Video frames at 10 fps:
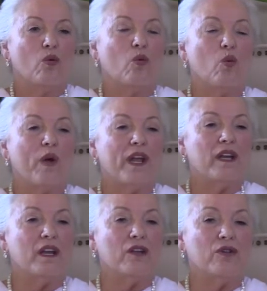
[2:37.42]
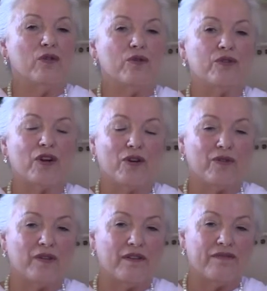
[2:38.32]
when you
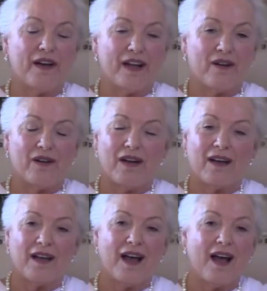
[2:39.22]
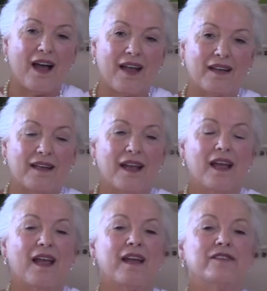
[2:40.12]
turn the fire on high
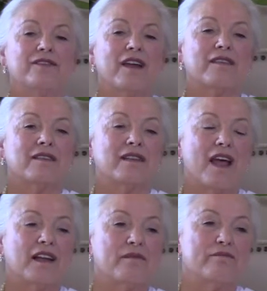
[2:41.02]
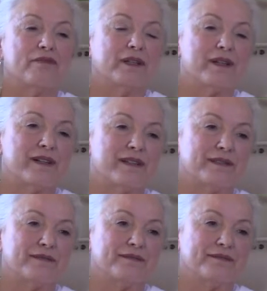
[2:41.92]
and just let it burn.
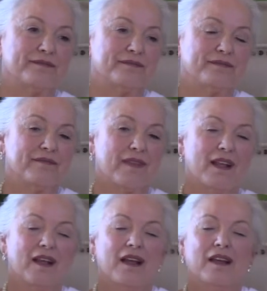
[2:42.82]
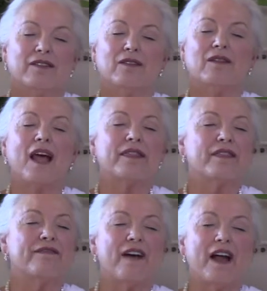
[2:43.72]
So let
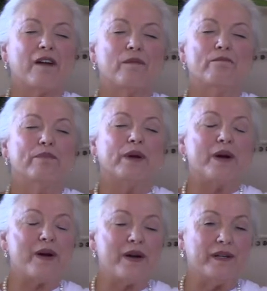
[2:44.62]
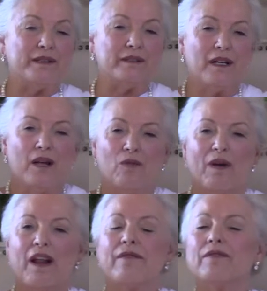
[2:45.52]
the fire burn.
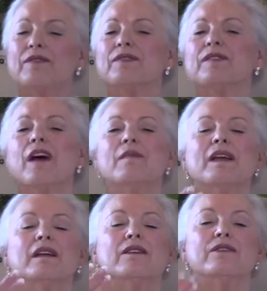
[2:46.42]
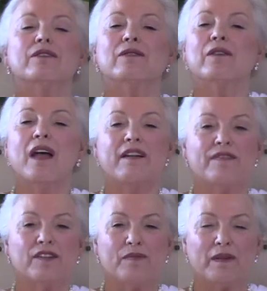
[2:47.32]
Whatever is coming into your
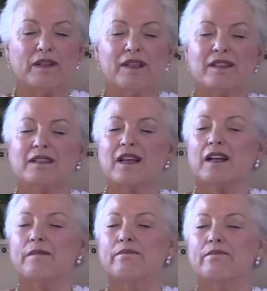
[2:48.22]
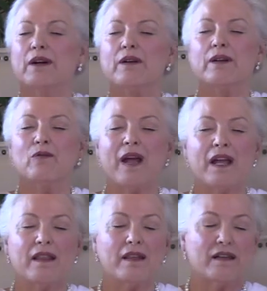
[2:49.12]
life experience, let it burn
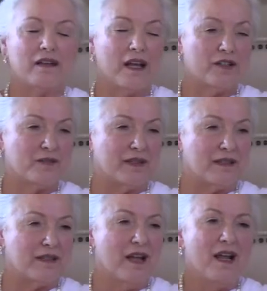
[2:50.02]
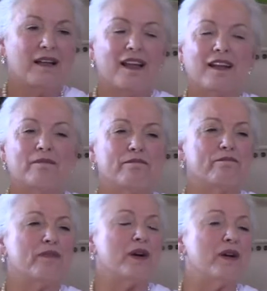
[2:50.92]
away the attachments. Let
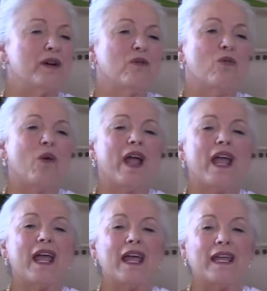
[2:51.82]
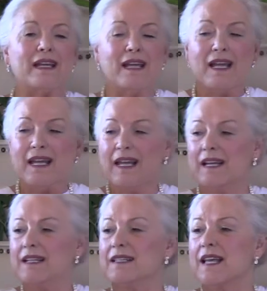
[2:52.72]
it burn away
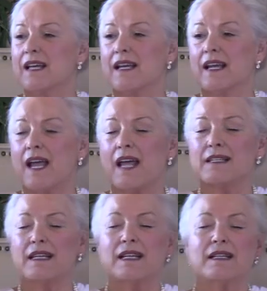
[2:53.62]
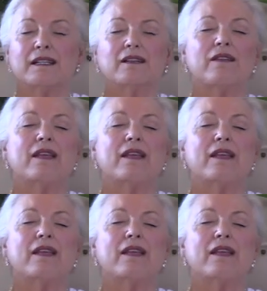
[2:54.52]
any second guessing until